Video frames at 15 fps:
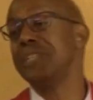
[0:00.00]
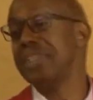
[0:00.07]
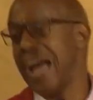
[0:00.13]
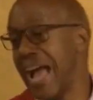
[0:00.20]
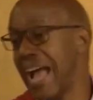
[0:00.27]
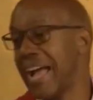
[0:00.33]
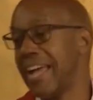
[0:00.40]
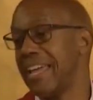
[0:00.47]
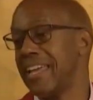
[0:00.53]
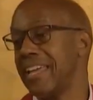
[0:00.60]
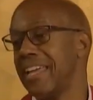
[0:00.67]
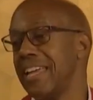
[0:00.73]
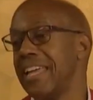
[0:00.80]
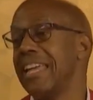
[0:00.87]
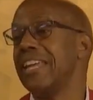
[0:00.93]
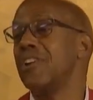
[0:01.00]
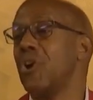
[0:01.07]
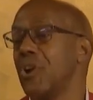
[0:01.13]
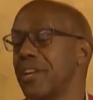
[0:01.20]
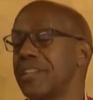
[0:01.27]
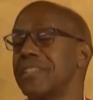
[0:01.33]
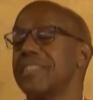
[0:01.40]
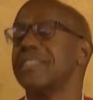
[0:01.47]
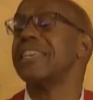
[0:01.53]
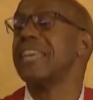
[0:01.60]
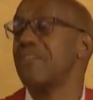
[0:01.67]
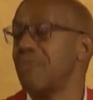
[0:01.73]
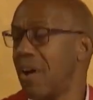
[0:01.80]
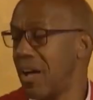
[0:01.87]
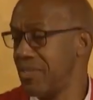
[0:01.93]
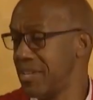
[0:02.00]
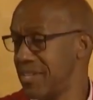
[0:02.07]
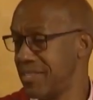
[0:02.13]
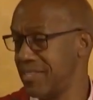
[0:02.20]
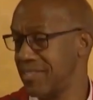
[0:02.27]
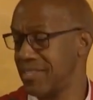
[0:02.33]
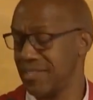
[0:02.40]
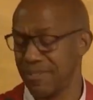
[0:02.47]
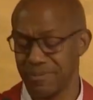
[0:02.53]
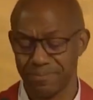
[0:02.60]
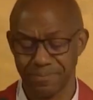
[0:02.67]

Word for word: die in order to save others.